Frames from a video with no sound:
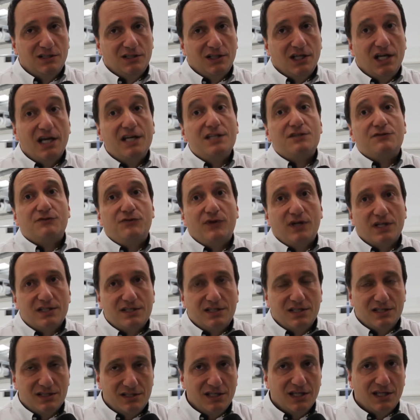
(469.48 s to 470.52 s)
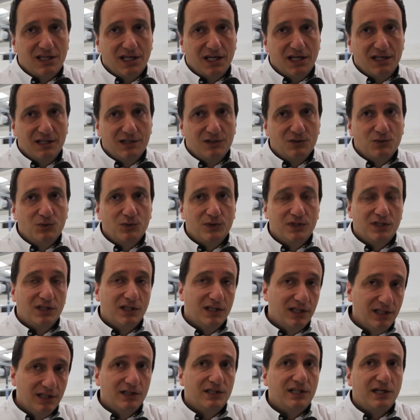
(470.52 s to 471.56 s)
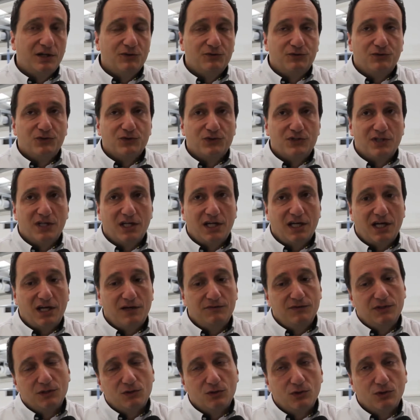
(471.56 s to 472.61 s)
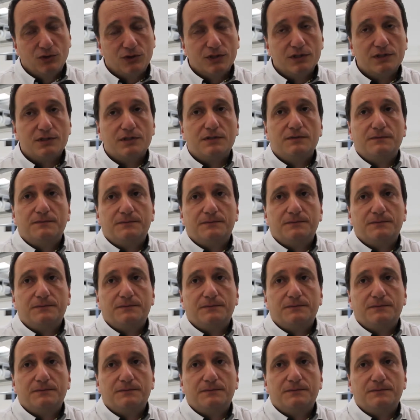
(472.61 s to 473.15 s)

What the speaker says: as fast as they can with the little downforce they have in the corners.